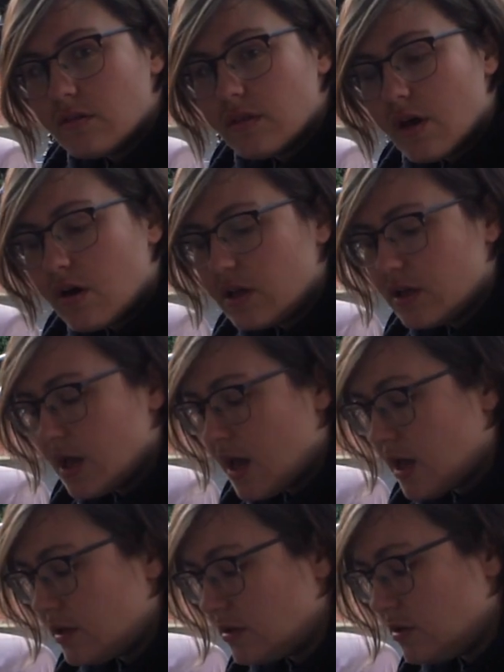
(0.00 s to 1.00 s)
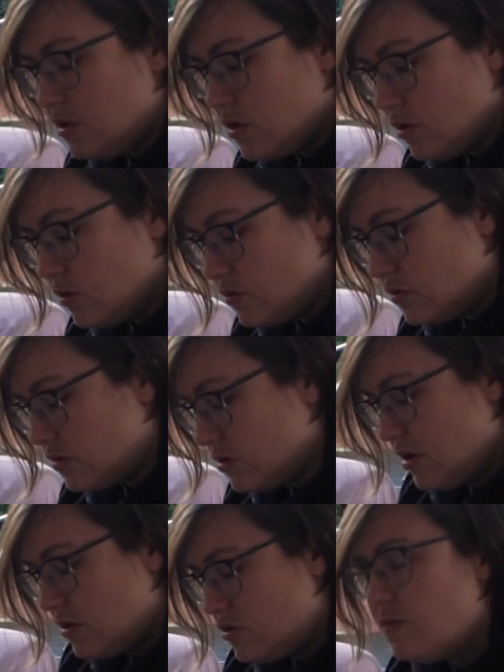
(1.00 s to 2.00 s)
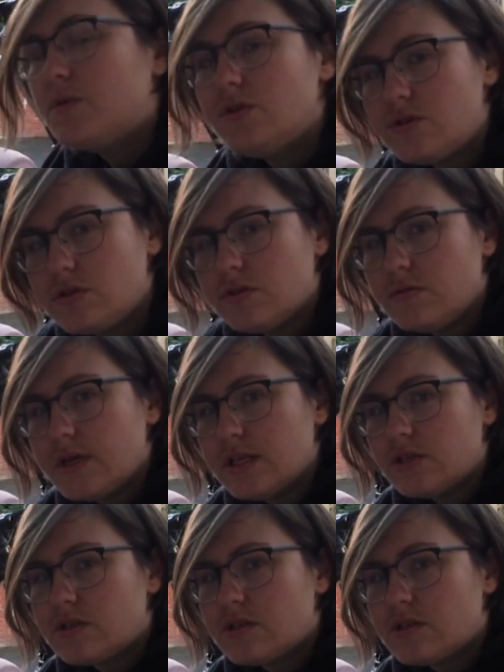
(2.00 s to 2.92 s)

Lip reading: that I can use 2.2 inch